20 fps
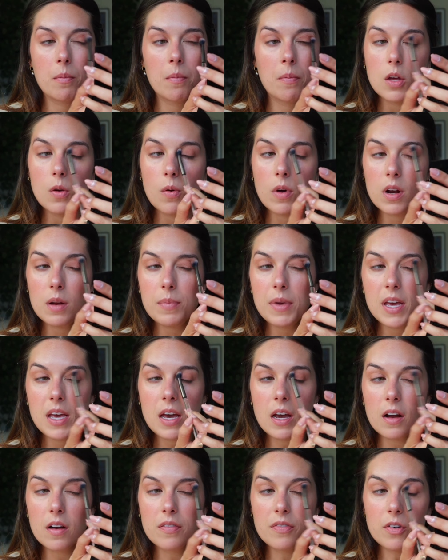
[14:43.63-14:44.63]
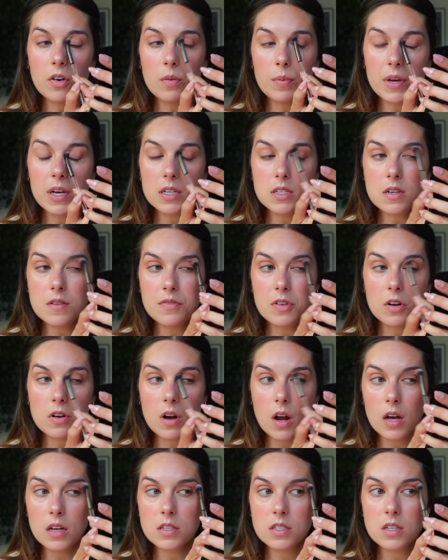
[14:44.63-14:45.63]
You want to be careful because if you're
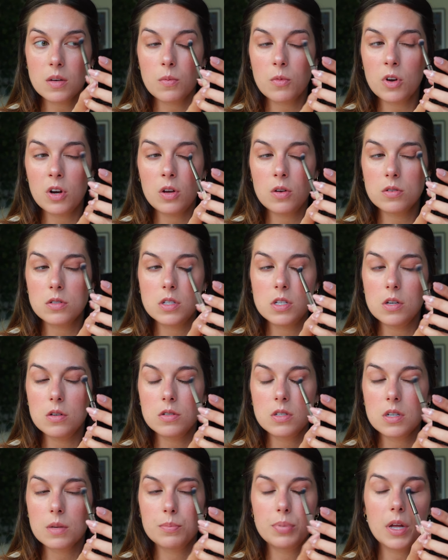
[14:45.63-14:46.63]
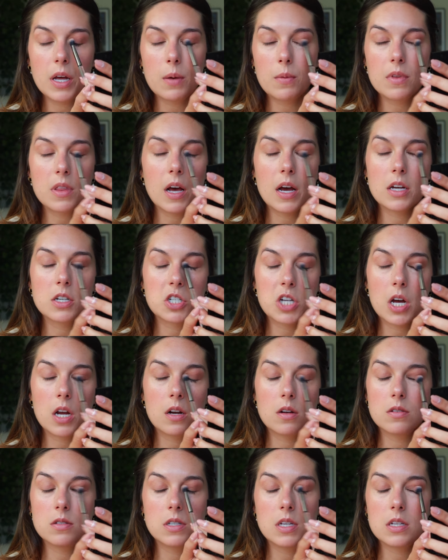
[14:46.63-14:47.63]
not someone who's used to playing with
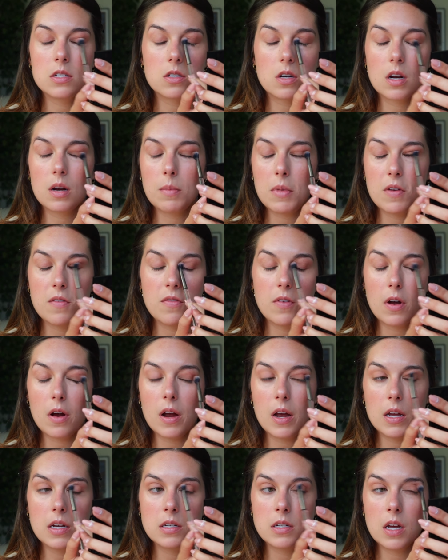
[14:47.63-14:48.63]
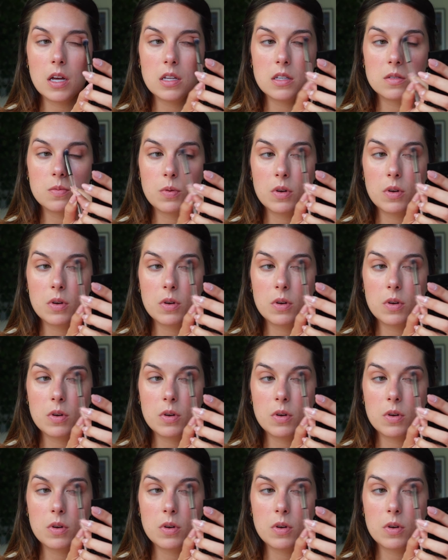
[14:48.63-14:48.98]
eyeshadows, these are going to be very intense.